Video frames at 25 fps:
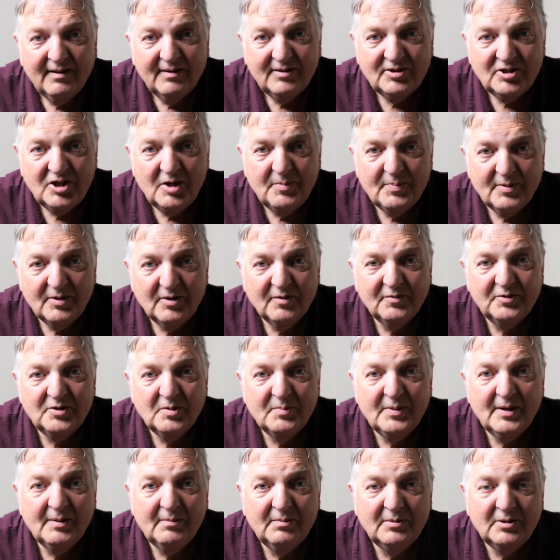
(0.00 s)
cheap enough to
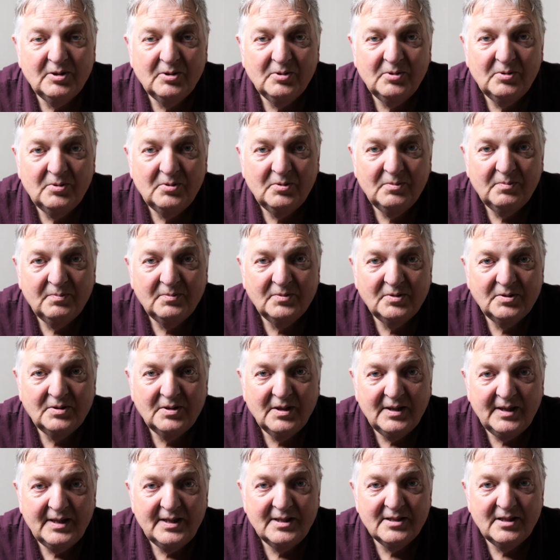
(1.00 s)
be able to,
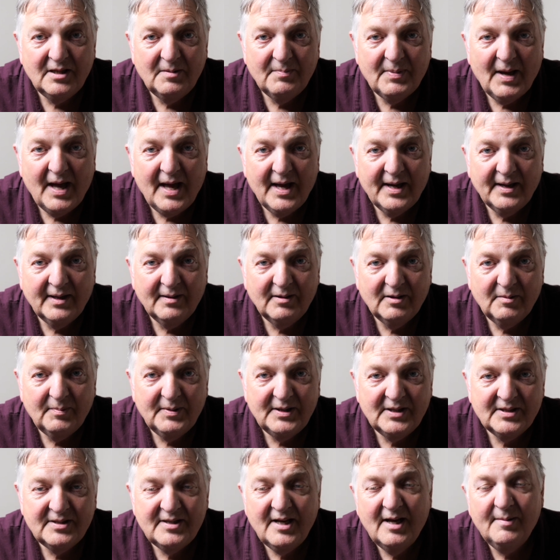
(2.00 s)
to easily buy and to
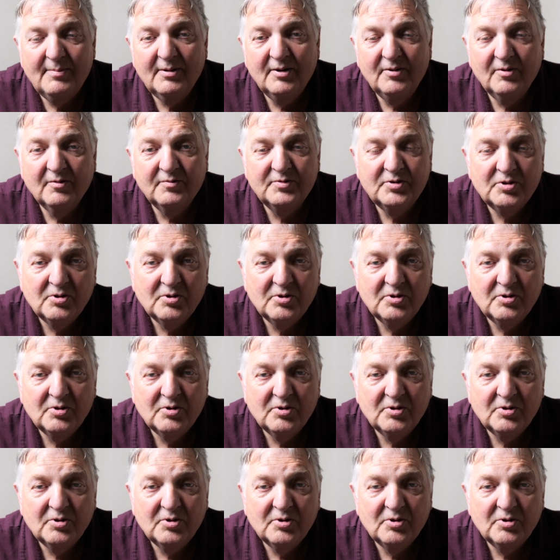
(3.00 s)
be stable enough.